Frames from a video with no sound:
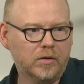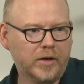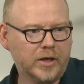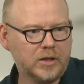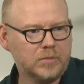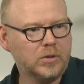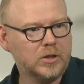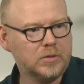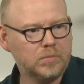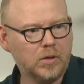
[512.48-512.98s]

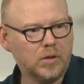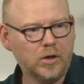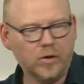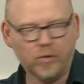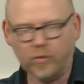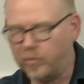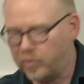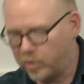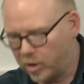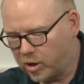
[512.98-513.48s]
X++
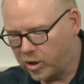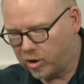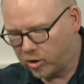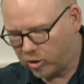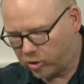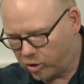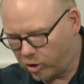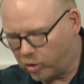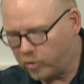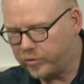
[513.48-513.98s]
or
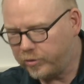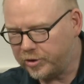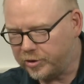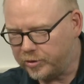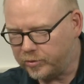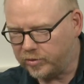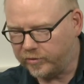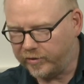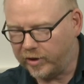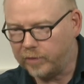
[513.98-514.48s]
code
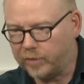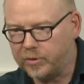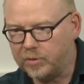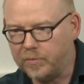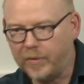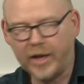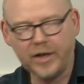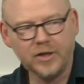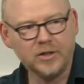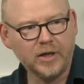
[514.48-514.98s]
that you develop in
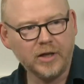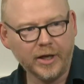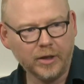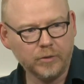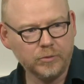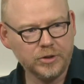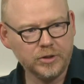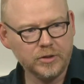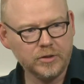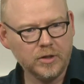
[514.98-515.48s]
managed
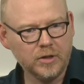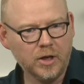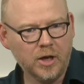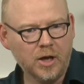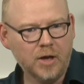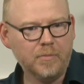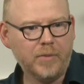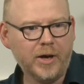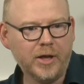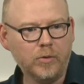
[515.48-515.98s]
languages.
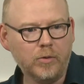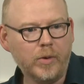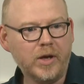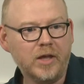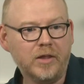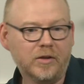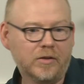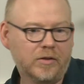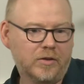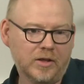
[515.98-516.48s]
By the
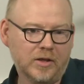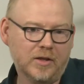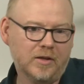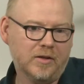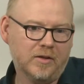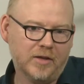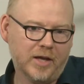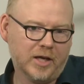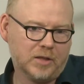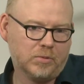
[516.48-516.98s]
way,
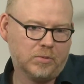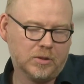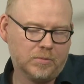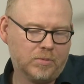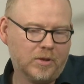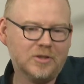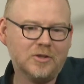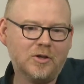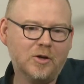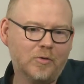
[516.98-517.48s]
the X++
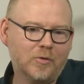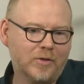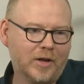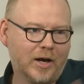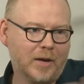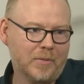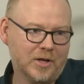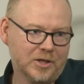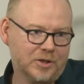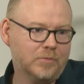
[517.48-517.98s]
code
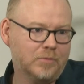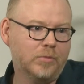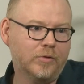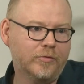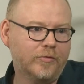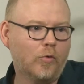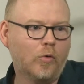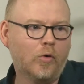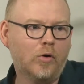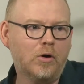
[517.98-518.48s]
that I mentioned
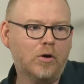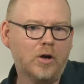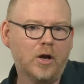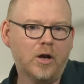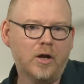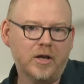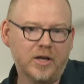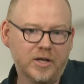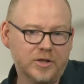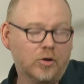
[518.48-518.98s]
before
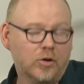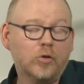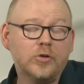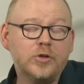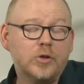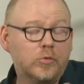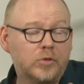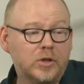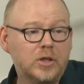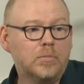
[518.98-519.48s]
is
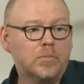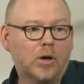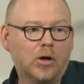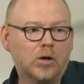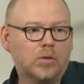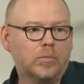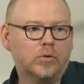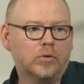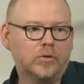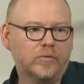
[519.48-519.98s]
also
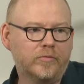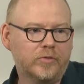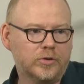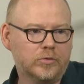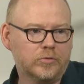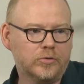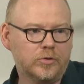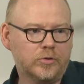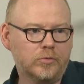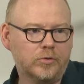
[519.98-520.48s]
debuggable in
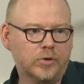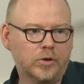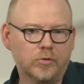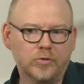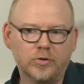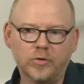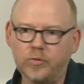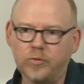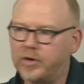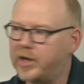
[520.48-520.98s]
Visual Studio.
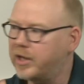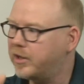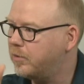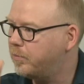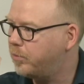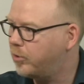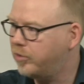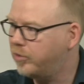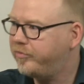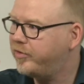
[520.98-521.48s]
So you get
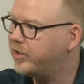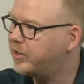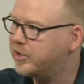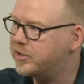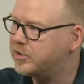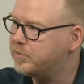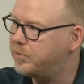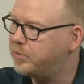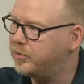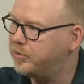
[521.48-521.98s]
the perfect
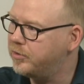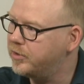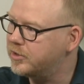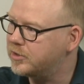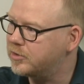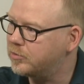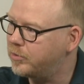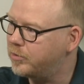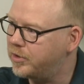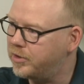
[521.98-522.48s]

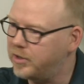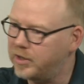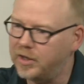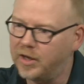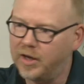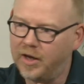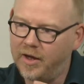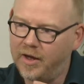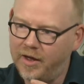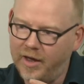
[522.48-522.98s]
experience with the
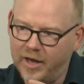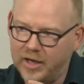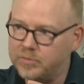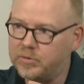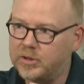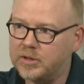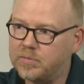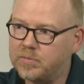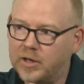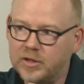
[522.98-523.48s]
X++
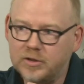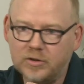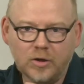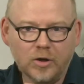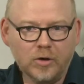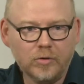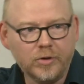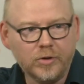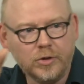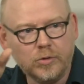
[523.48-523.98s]

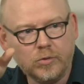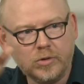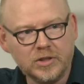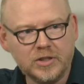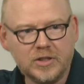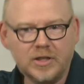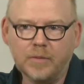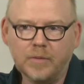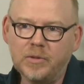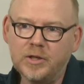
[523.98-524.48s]
code that you can
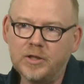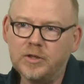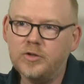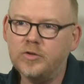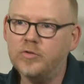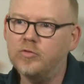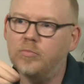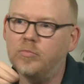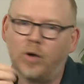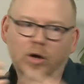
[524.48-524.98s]
step
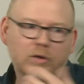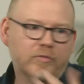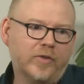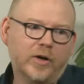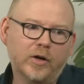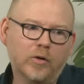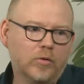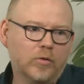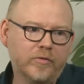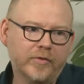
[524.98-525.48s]
into,
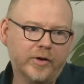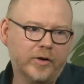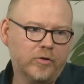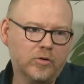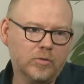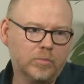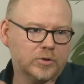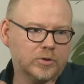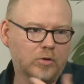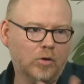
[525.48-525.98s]
modify all the
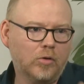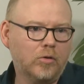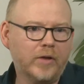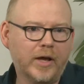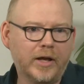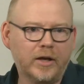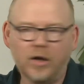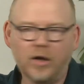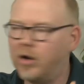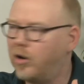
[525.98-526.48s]
variables, all
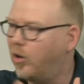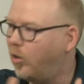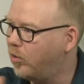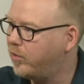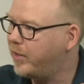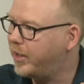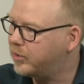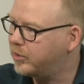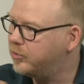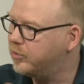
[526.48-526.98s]

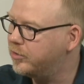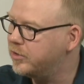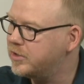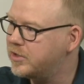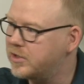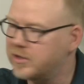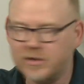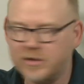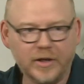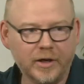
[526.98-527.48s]
that
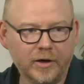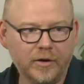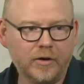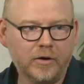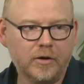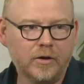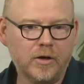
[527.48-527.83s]
goodness is there.